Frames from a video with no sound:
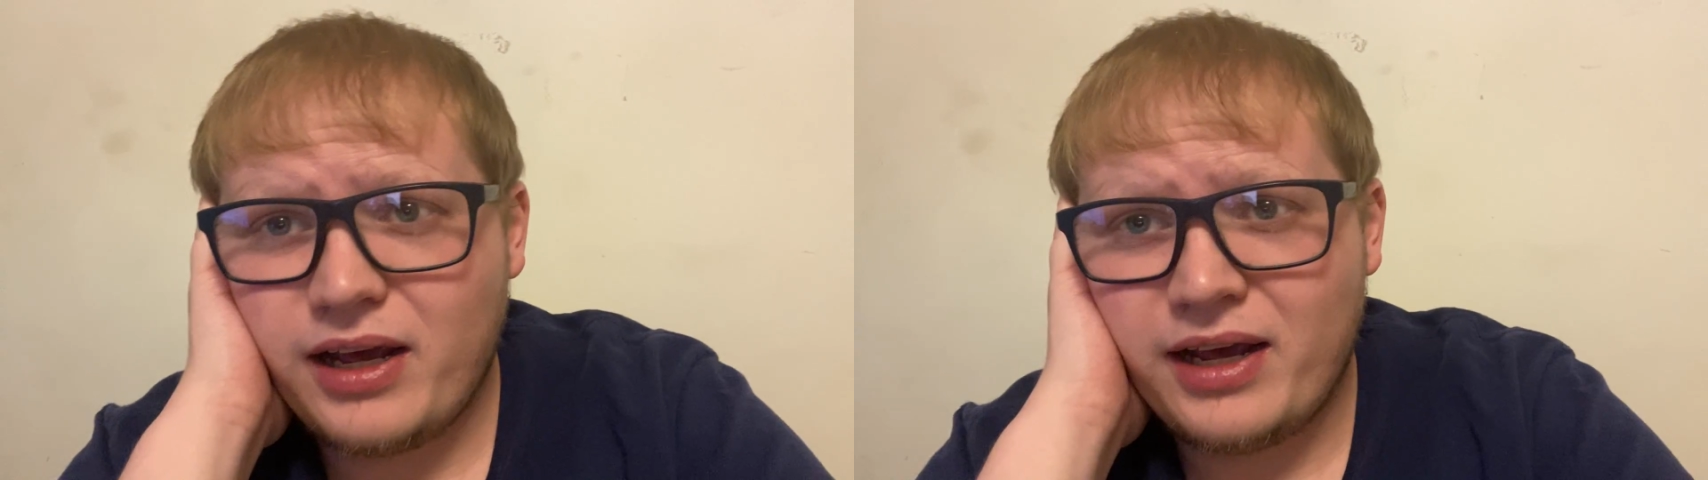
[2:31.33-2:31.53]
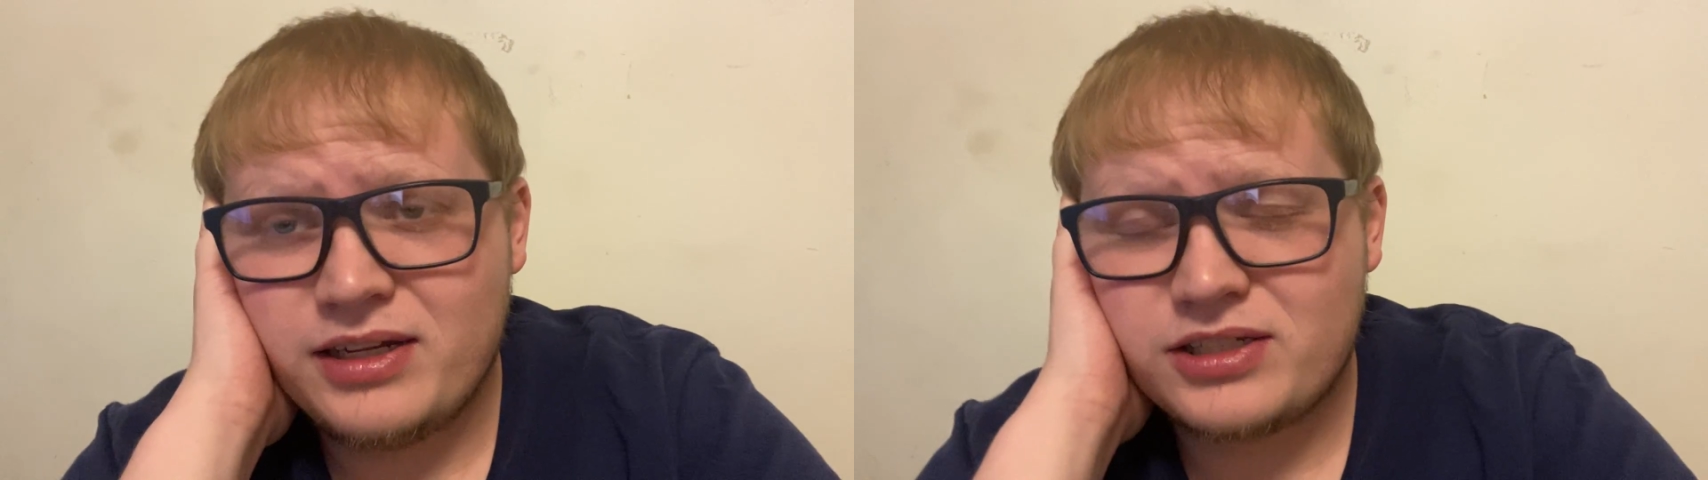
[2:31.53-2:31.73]

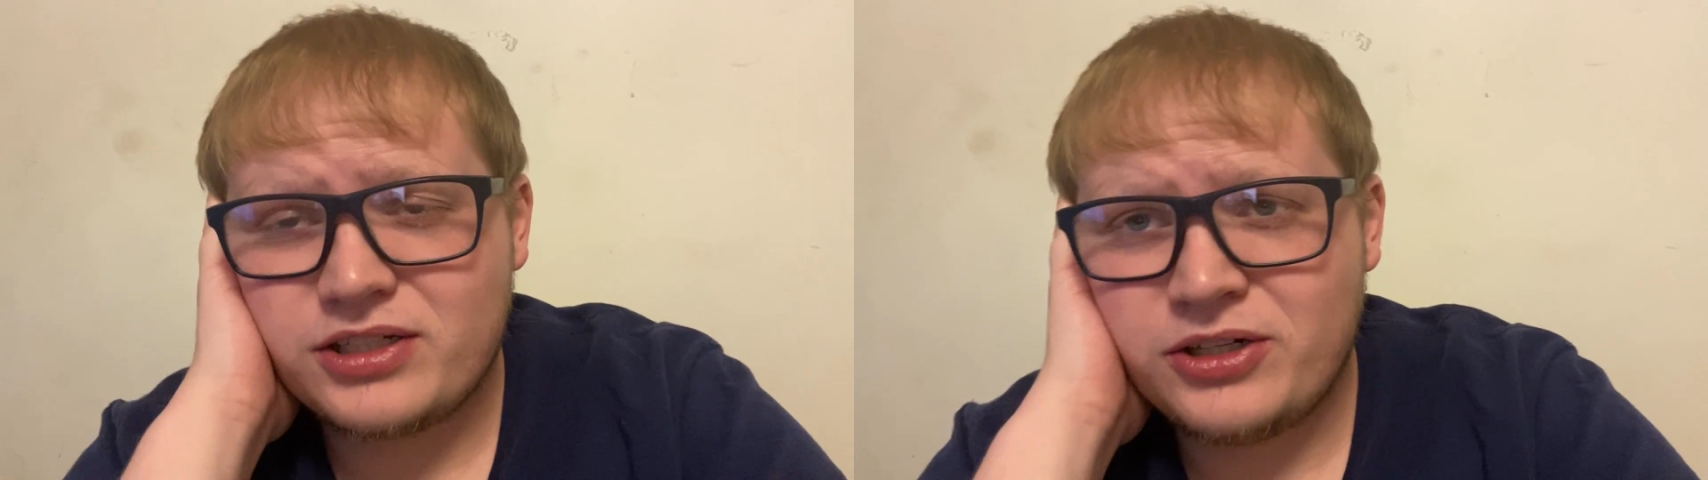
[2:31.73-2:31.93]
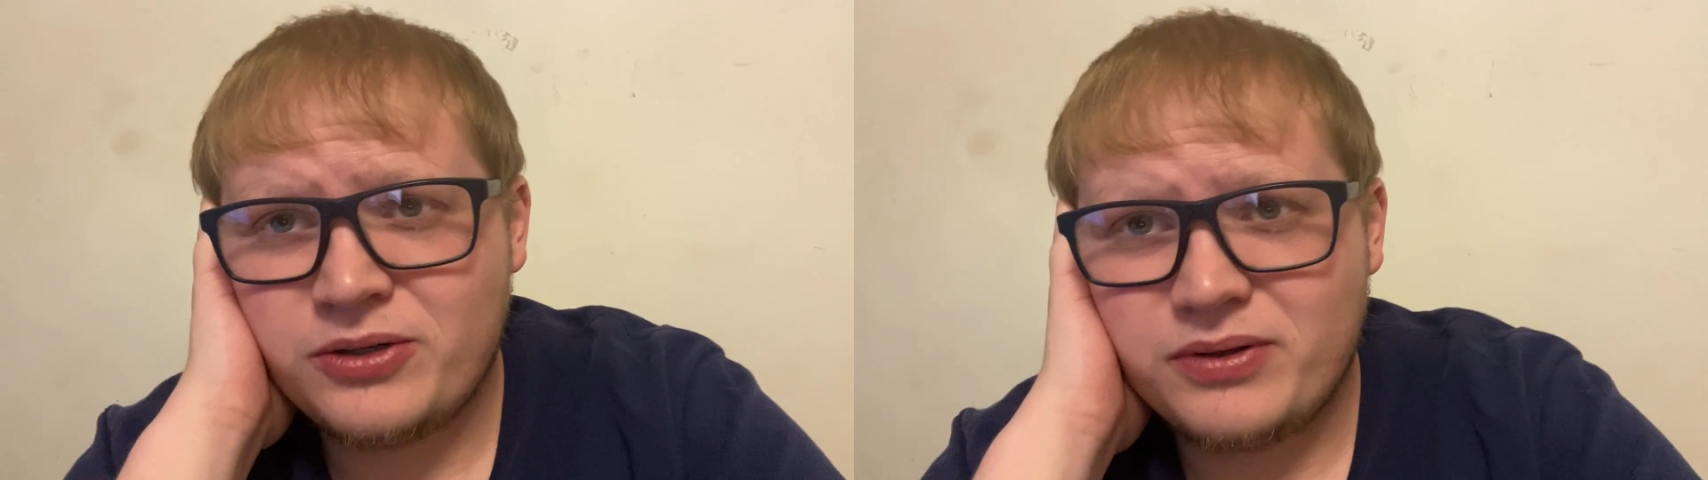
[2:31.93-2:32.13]
And
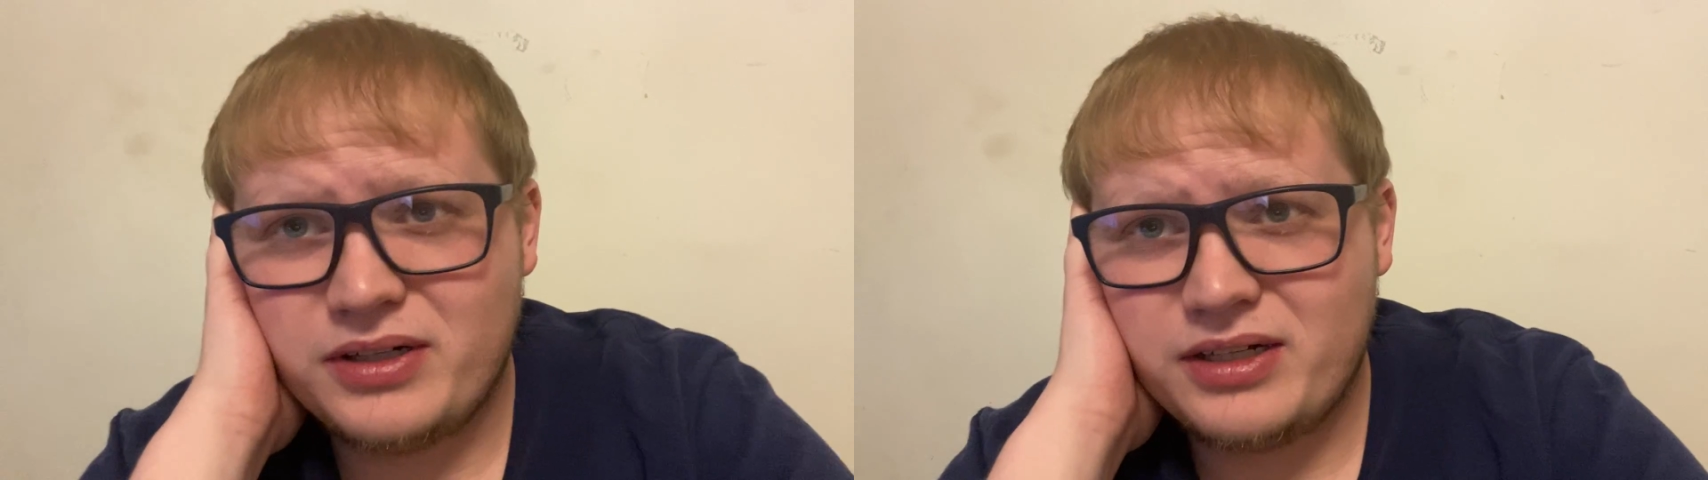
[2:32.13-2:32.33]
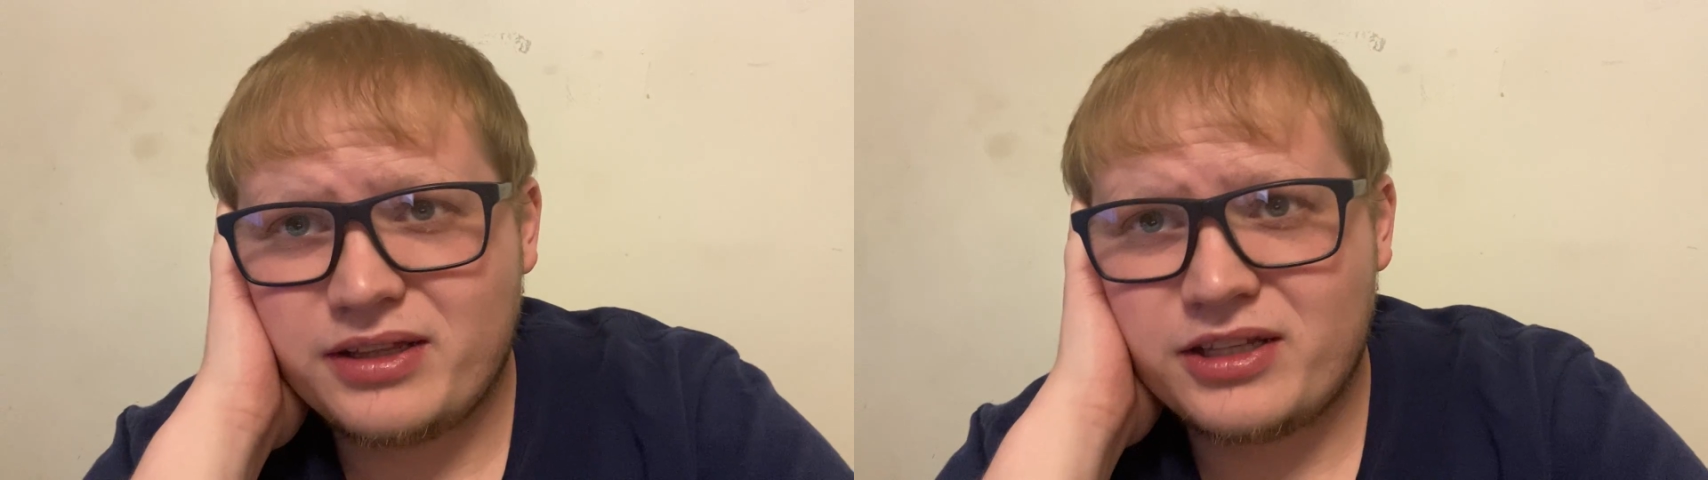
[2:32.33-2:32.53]
so
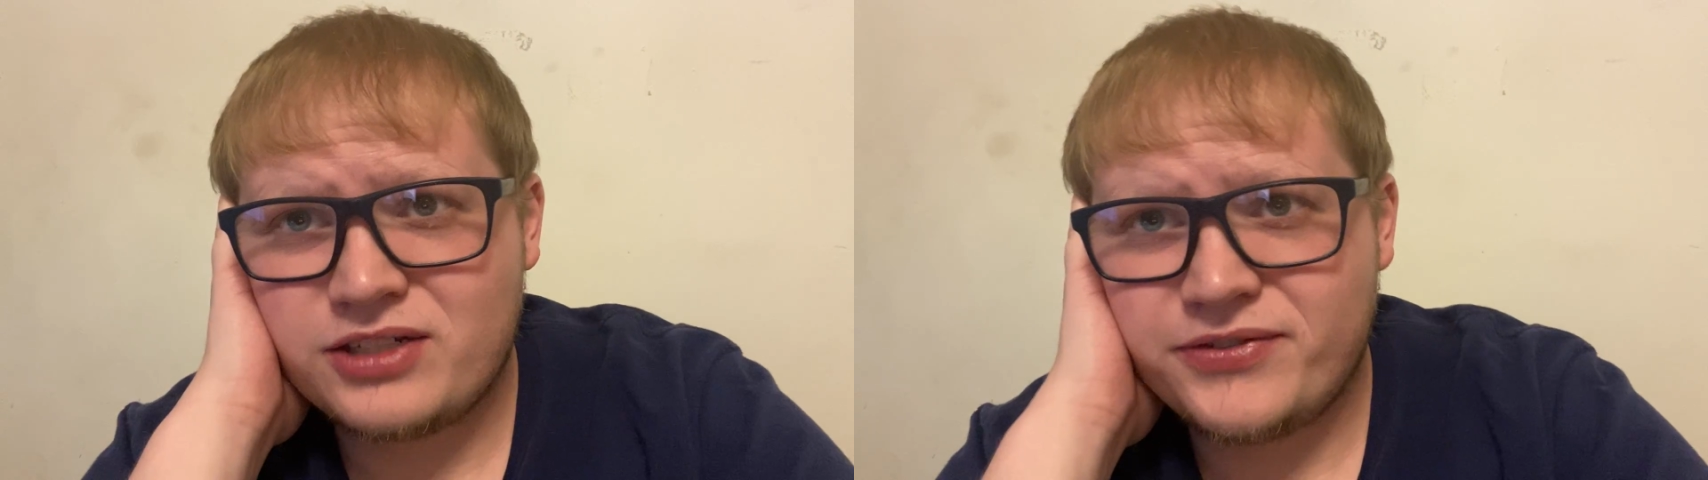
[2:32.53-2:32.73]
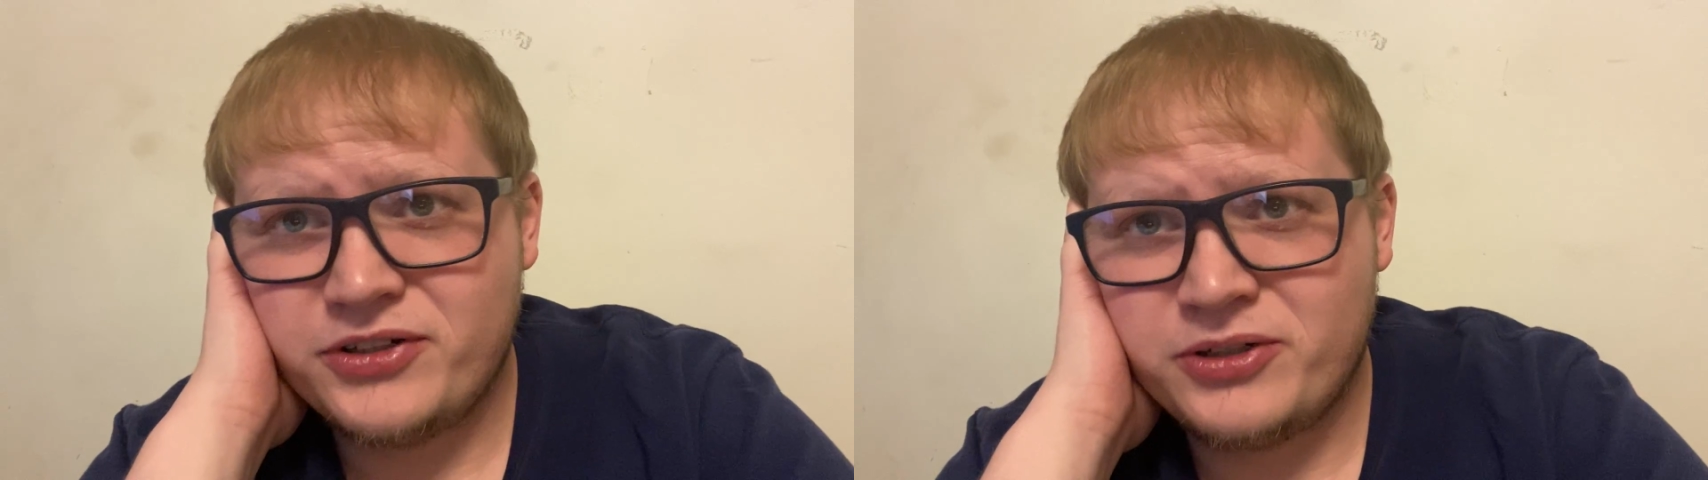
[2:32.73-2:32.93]

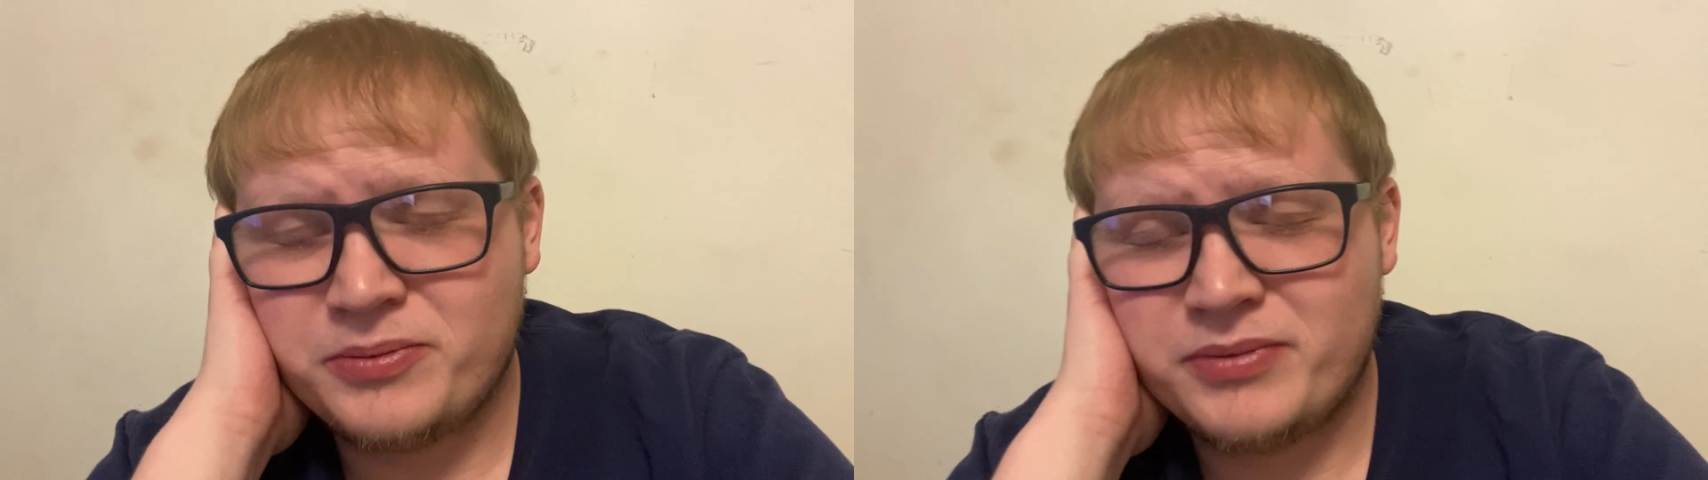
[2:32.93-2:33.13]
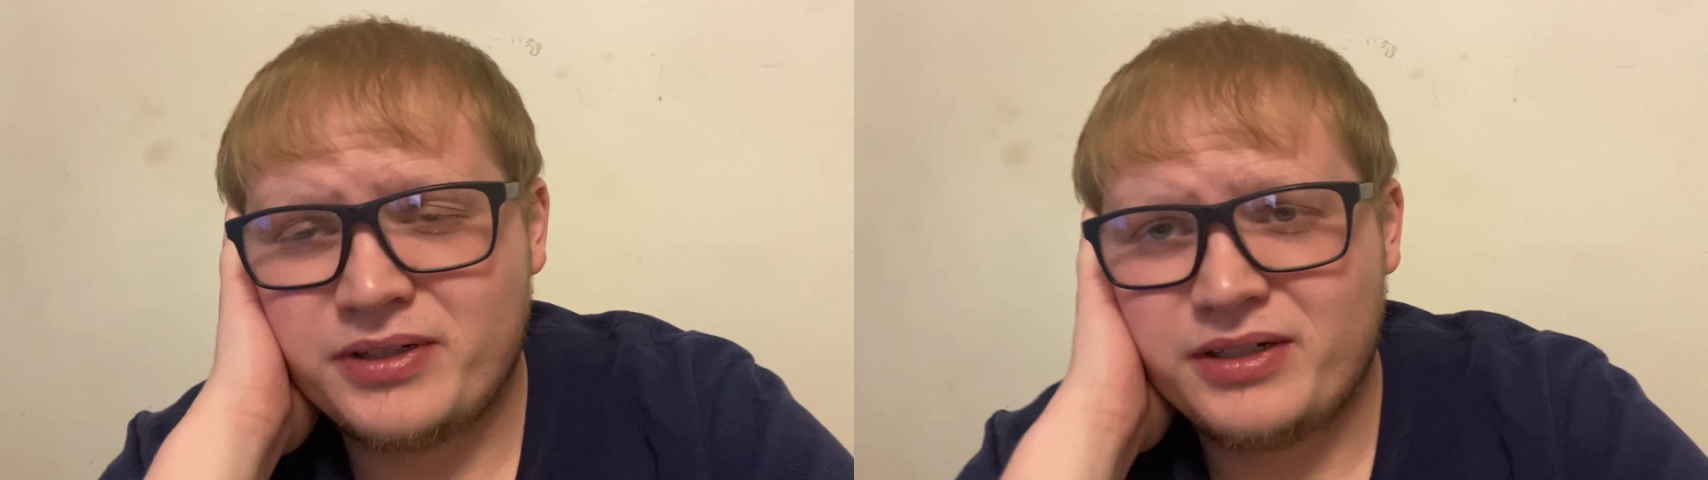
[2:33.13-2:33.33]
this
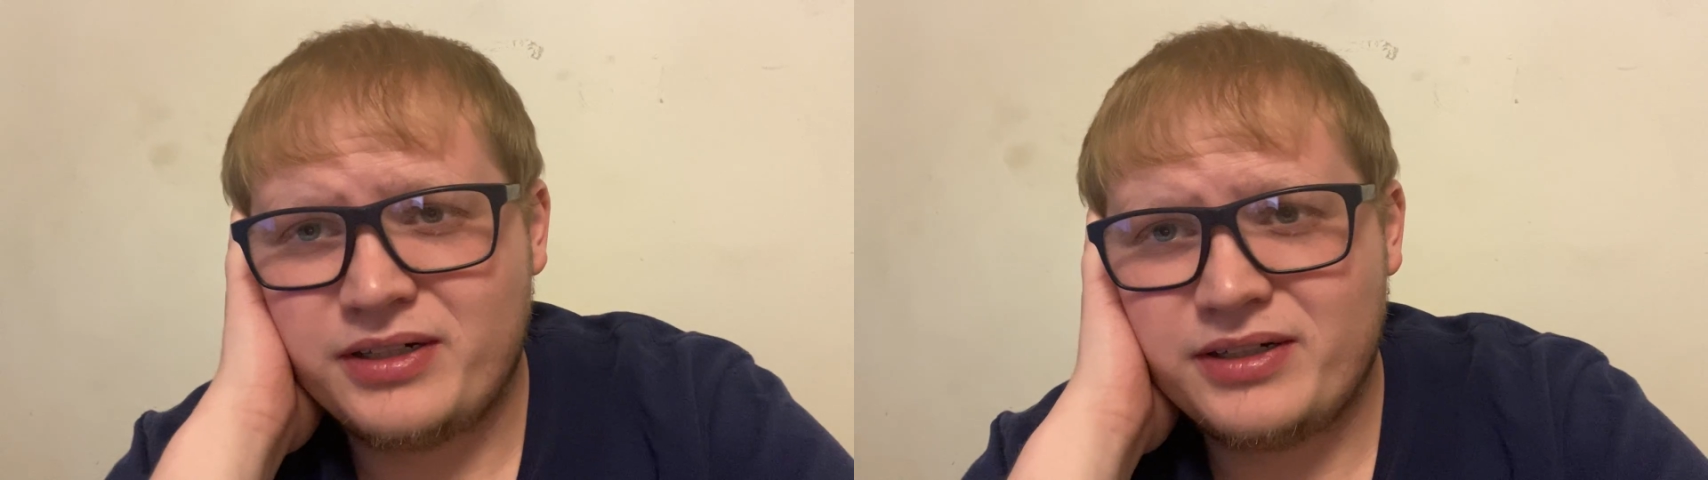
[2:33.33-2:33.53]
film